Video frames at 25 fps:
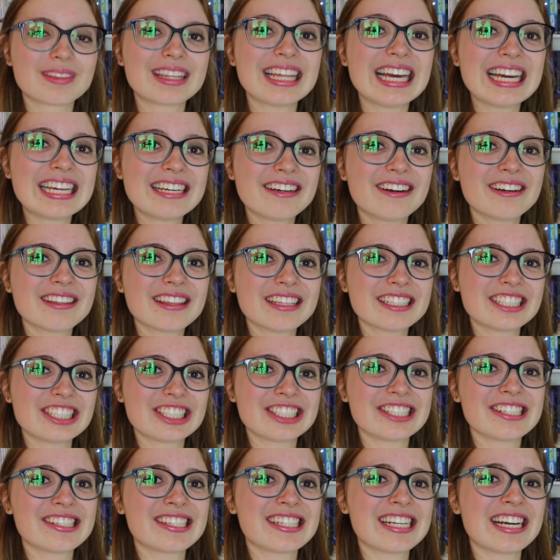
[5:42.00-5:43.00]
Then on the
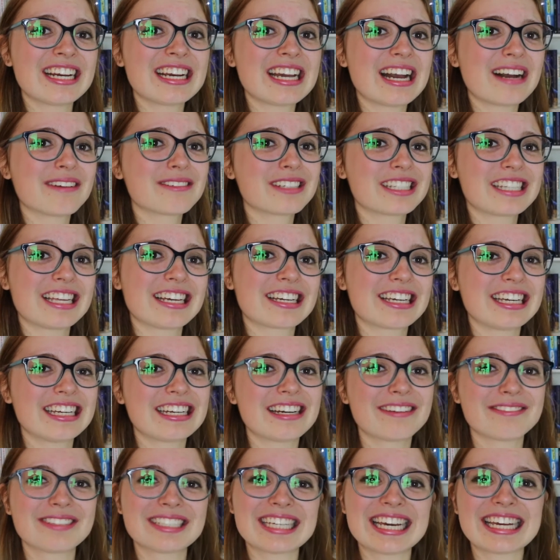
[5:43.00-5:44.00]
Tuesday, I was lucky
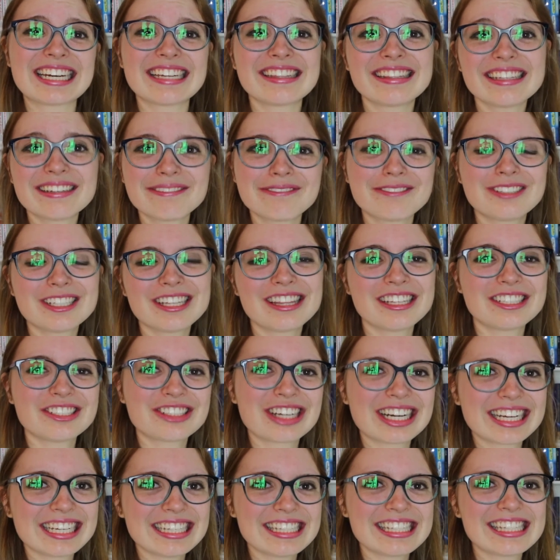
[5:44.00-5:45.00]
enough to get a lift to the
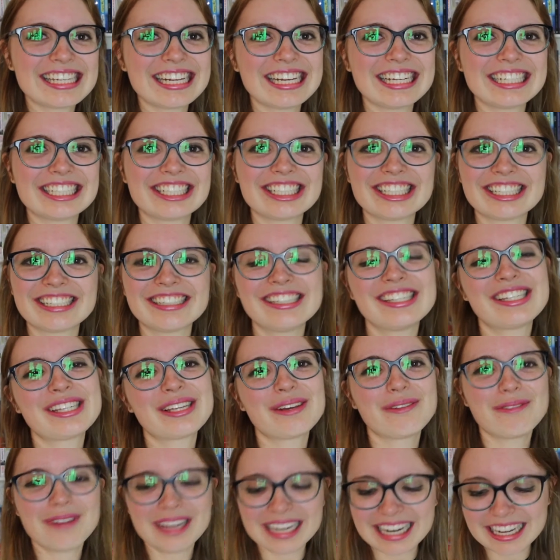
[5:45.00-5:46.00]
train station,
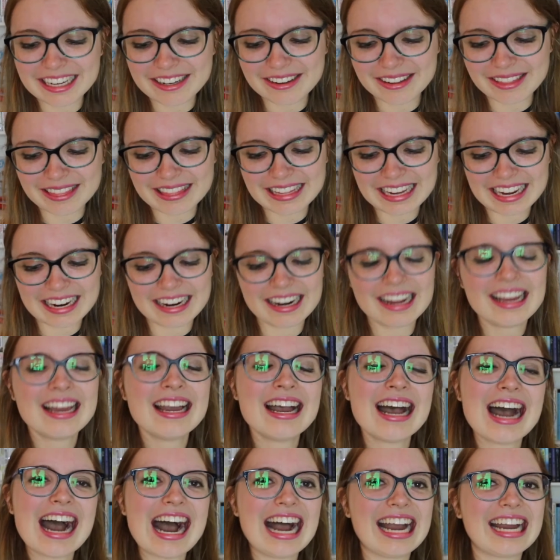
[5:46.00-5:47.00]
so when I got there,
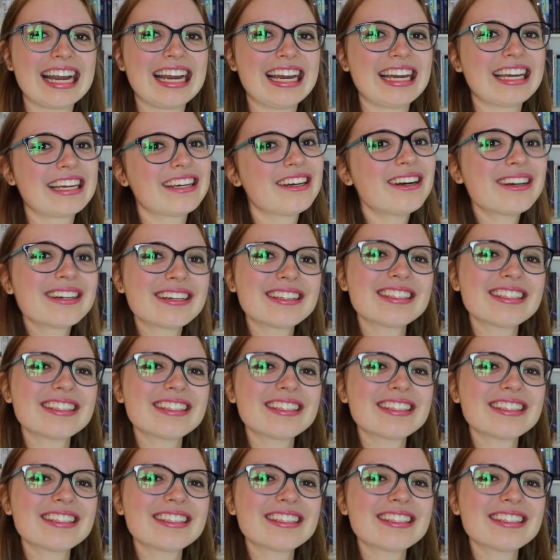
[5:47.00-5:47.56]
I got